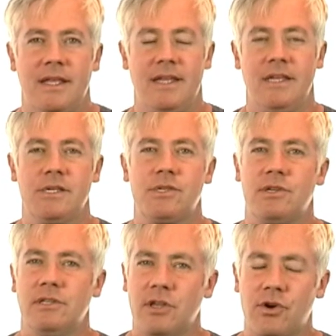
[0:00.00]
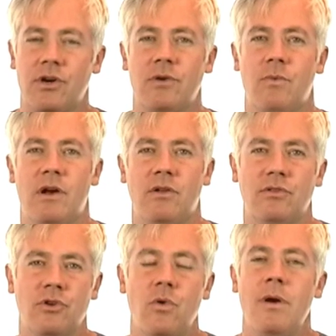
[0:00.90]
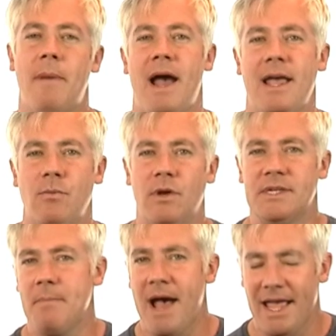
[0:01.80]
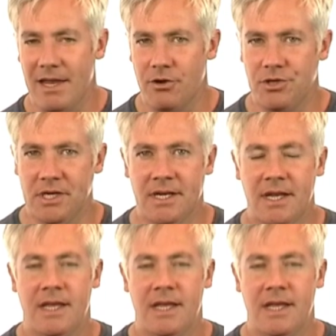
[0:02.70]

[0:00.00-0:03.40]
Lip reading: is to learn, well, who am I and what's my energy?